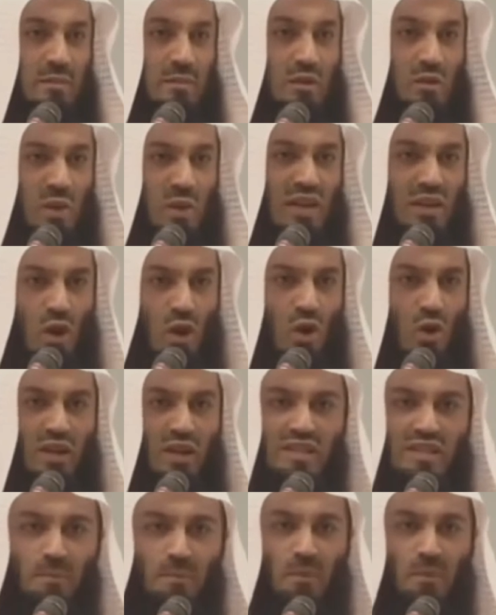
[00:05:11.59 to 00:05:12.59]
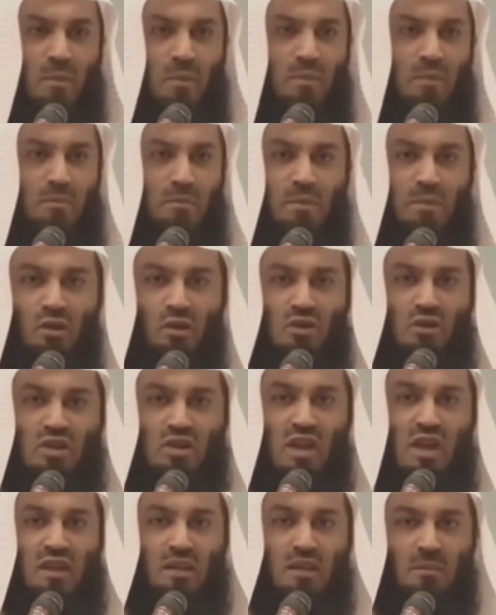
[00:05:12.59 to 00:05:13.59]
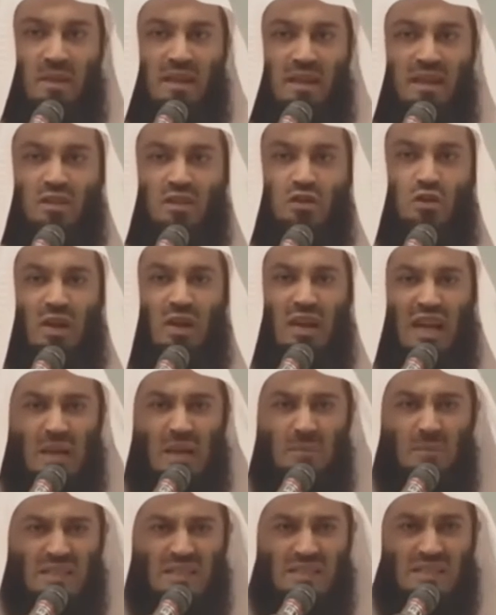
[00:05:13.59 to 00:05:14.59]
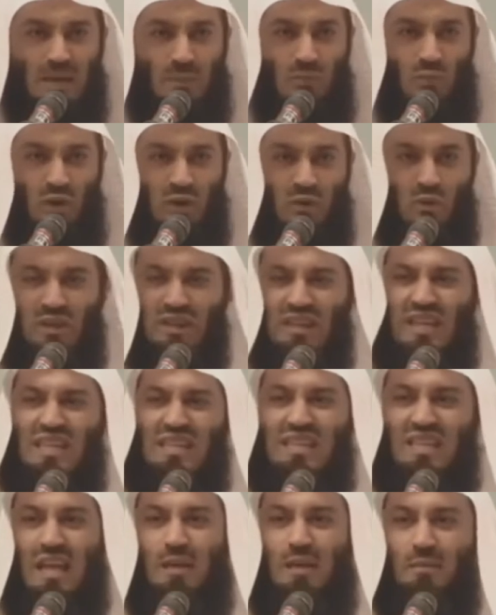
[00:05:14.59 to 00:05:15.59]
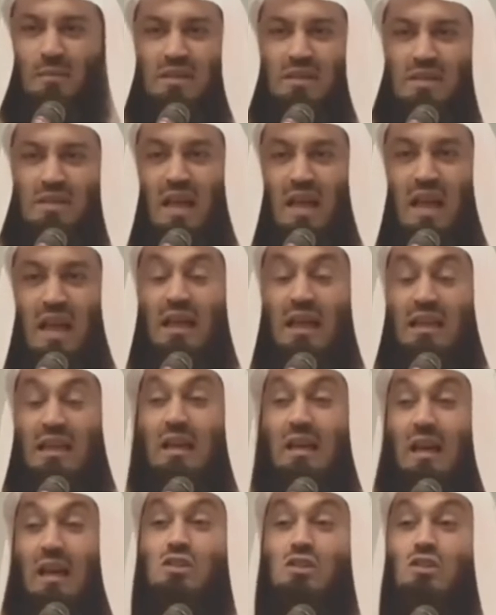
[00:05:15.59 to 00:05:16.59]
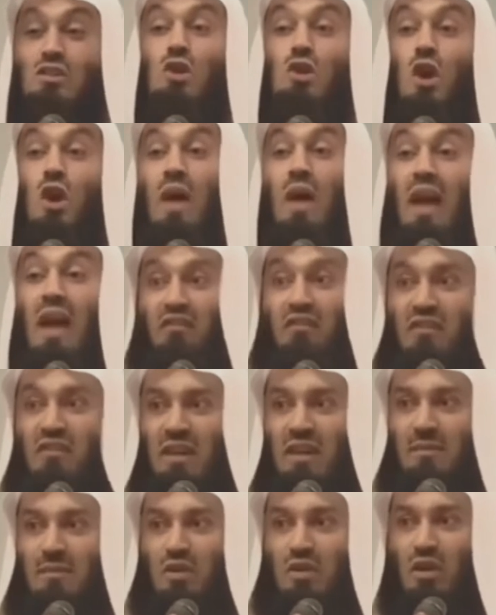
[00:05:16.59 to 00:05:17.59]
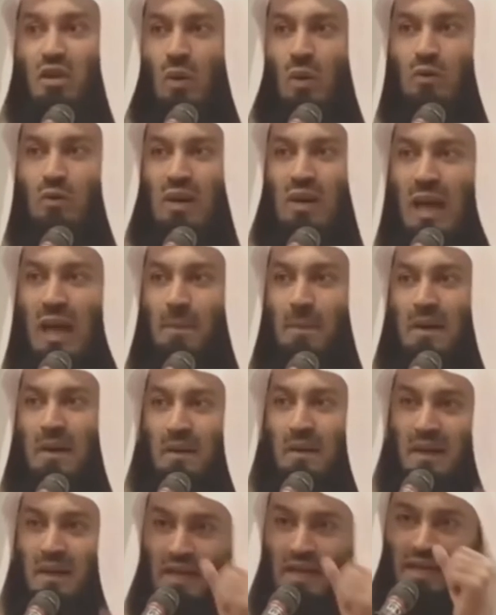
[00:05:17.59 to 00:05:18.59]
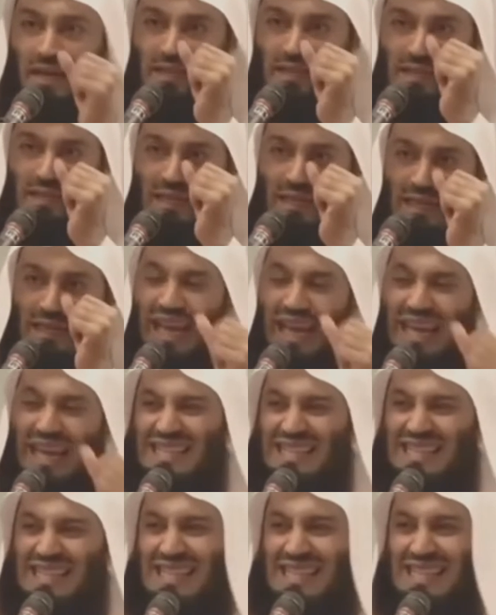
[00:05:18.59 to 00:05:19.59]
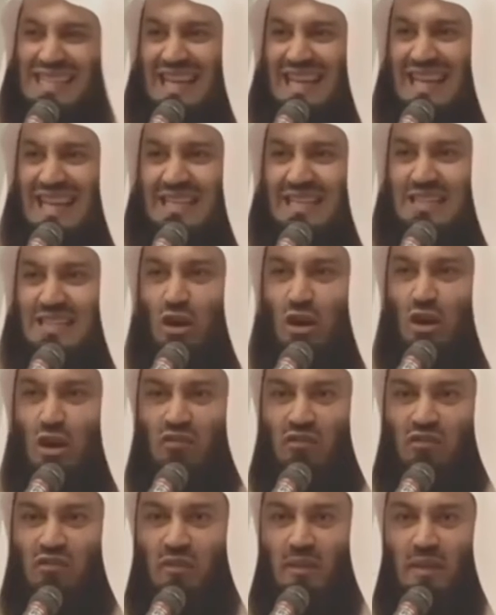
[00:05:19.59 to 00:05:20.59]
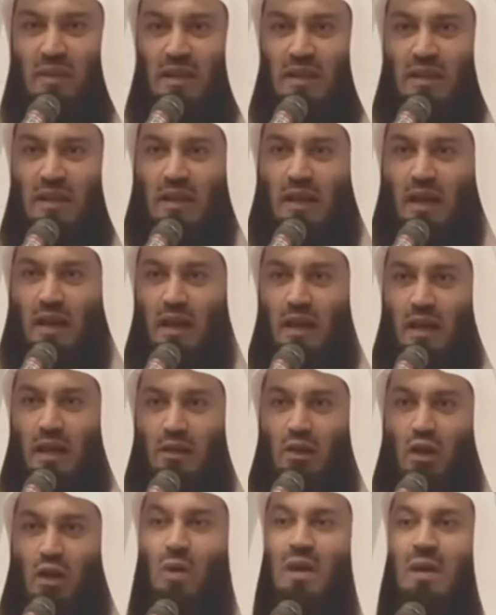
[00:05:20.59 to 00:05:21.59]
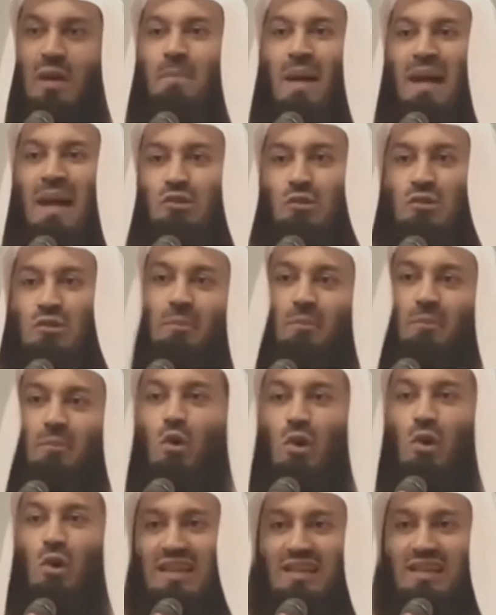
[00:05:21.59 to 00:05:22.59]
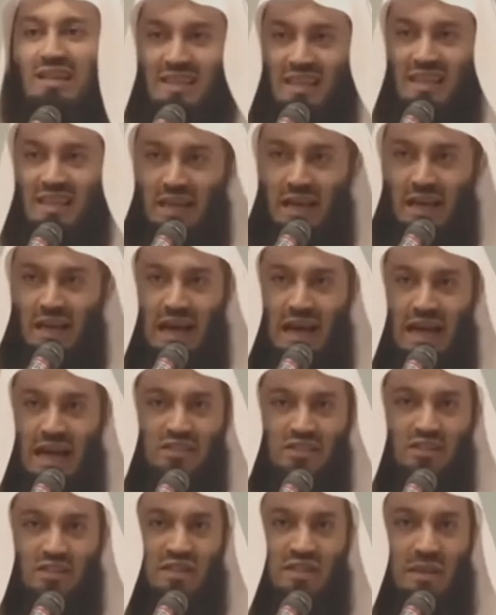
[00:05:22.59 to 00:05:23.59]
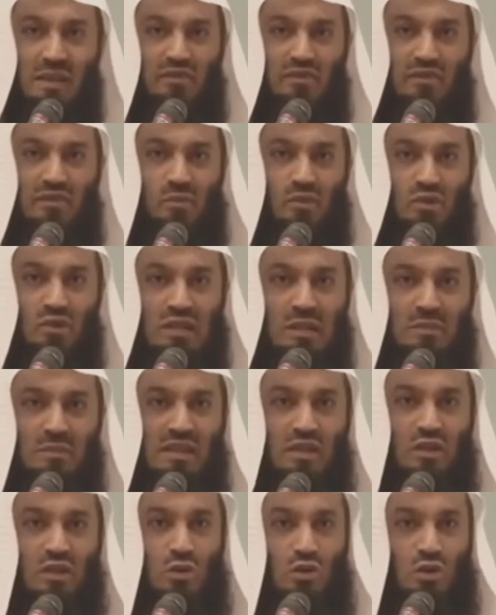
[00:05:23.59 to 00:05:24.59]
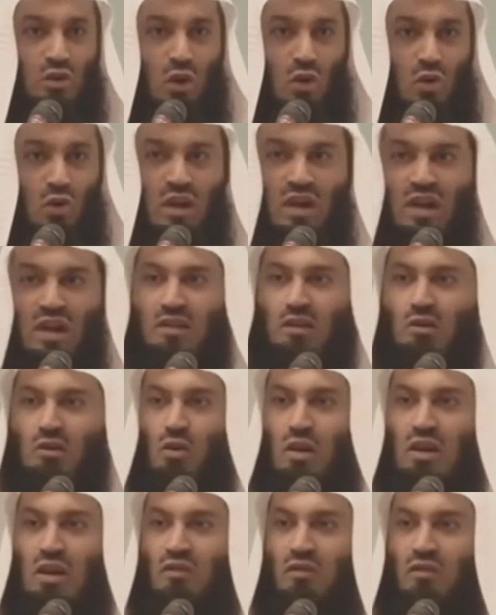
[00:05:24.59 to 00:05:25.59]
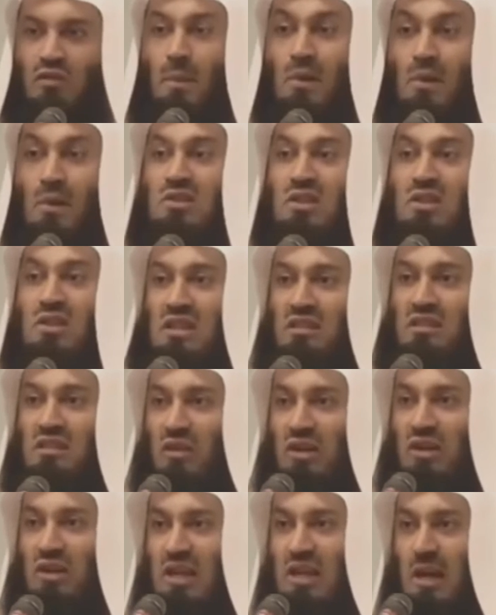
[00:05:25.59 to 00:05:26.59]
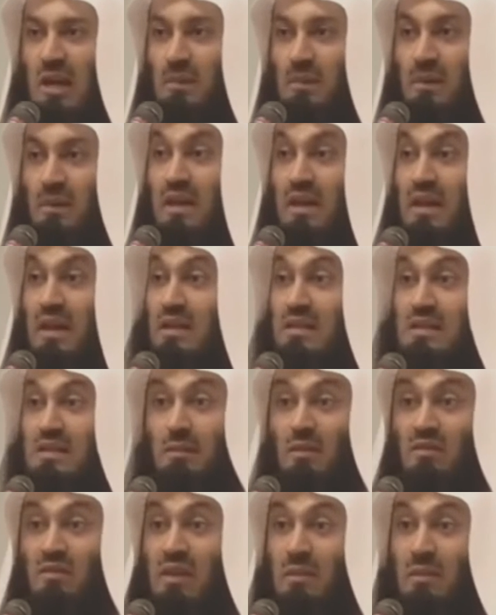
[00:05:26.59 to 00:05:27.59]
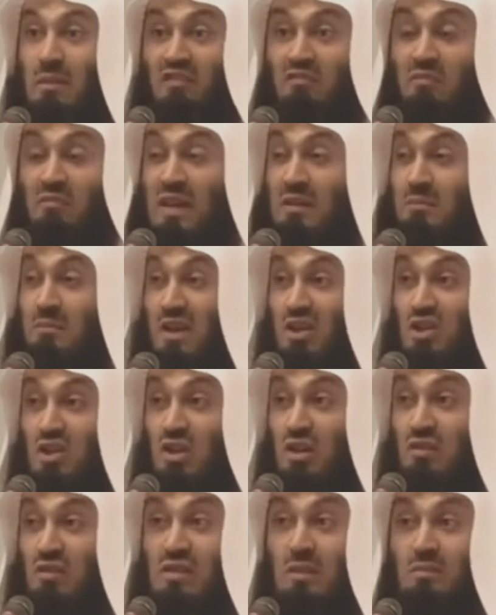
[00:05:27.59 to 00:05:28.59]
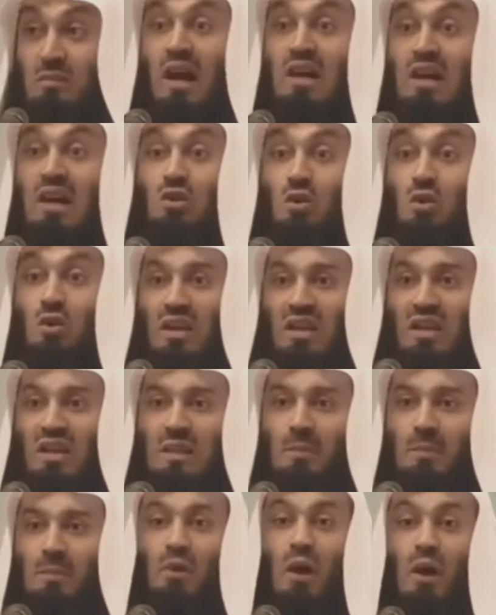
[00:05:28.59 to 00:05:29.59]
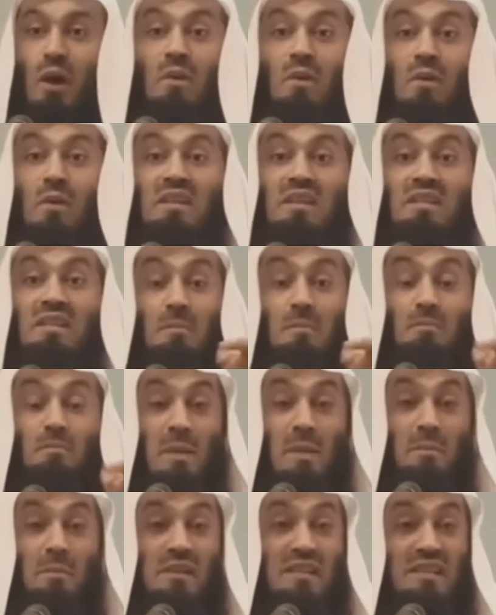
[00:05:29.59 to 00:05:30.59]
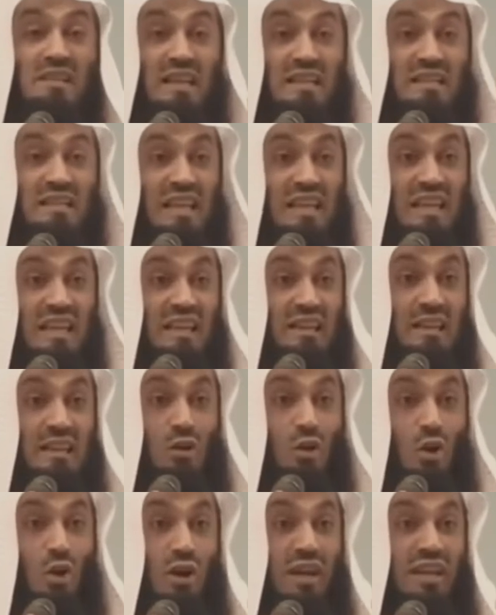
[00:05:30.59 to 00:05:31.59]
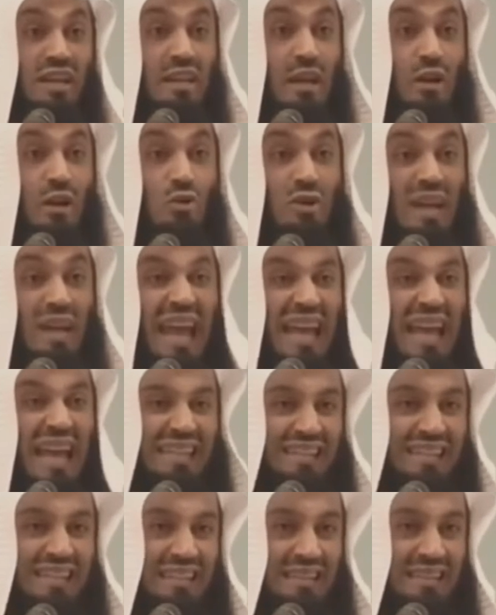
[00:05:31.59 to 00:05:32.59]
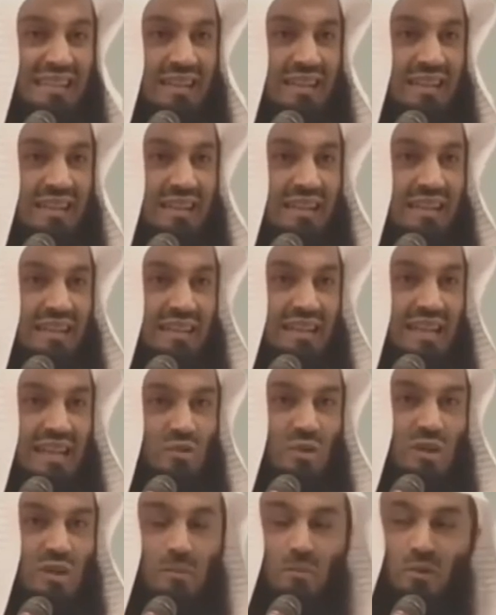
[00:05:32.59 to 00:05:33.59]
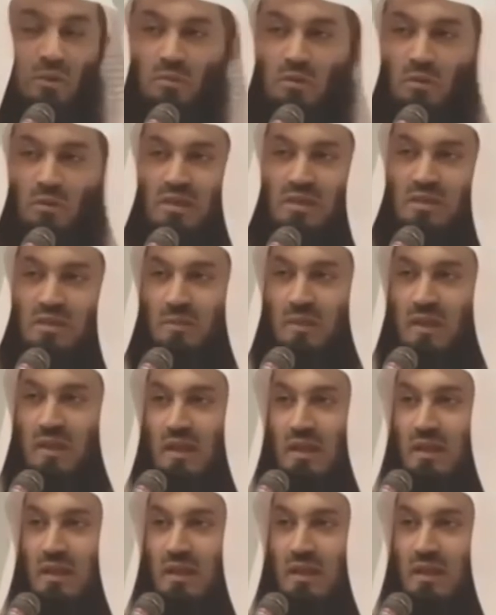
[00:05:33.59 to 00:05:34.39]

But we know it's a problem, because the minute you label someone with these labels that are so heavy, do you know what will happen? It creates a sense of going back to some rulings in the hearts of some of the Muslims. And you know the ruling of apostasy, for example. Some of them have made mention of some harsh rulings. The problem is the people start taking the law in their own hands. That's where the problem is.